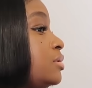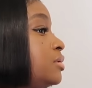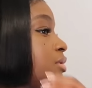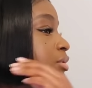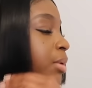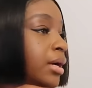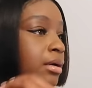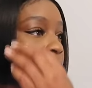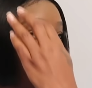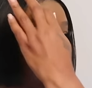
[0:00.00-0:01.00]
the
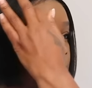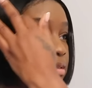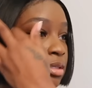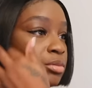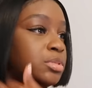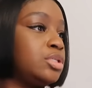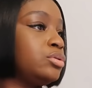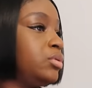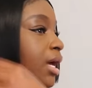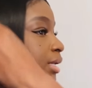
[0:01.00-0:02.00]
spot correcting soap
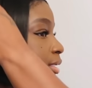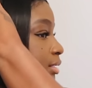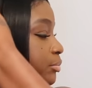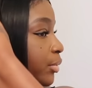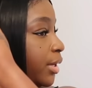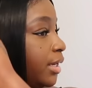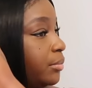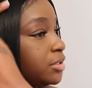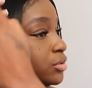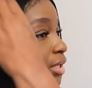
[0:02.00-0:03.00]
too. Not this
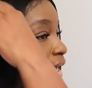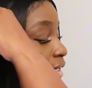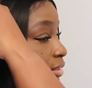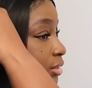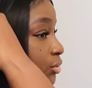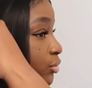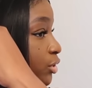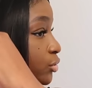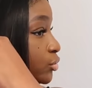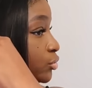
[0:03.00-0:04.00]
brand, but you guys do
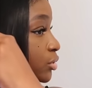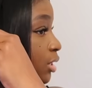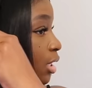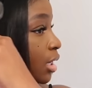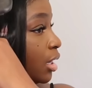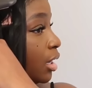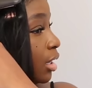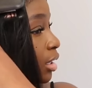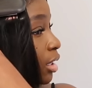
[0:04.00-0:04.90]
use a